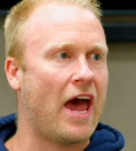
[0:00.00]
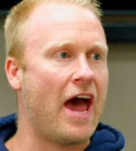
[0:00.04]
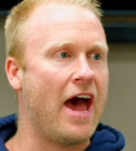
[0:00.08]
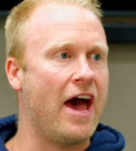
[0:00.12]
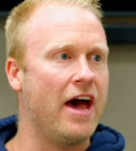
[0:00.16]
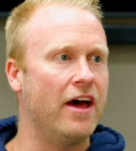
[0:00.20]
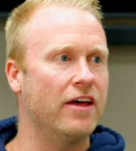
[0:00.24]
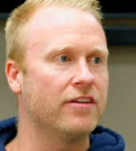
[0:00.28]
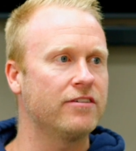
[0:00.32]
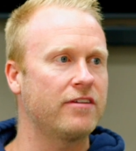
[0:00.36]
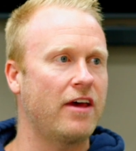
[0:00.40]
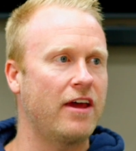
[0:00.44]

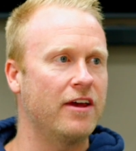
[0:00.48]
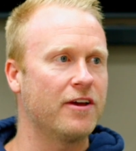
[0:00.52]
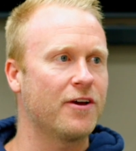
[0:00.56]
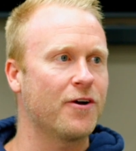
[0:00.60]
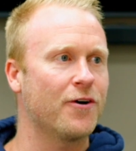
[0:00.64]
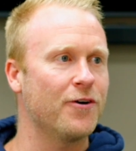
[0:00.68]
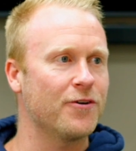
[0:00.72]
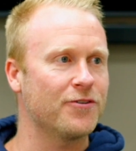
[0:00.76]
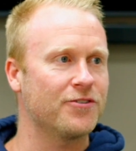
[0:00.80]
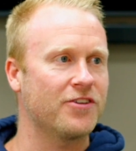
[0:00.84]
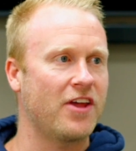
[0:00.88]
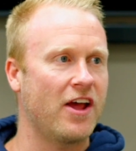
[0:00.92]
has a
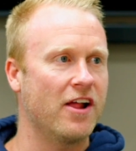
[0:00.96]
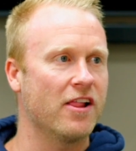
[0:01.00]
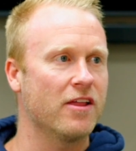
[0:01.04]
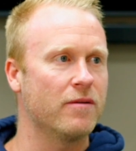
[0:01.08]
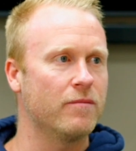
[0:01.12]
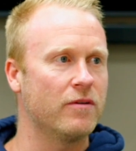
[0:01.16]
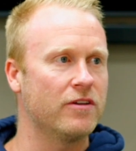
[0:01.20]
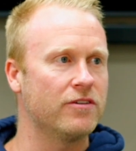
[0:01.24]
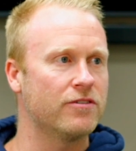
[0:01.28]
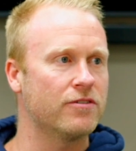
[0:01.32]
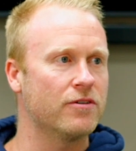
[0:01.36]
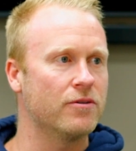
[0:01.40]
cost
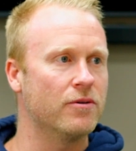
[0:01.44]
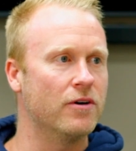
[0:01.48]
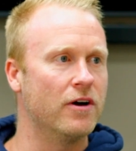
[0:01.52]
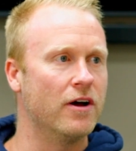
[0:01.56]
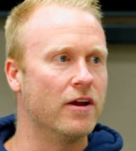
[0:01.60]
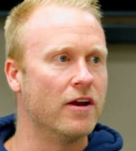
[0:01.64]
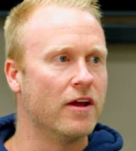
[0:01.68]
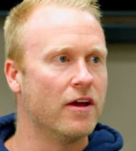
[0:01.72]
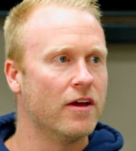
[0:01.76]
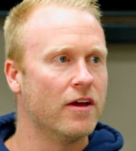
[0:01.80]
element to it.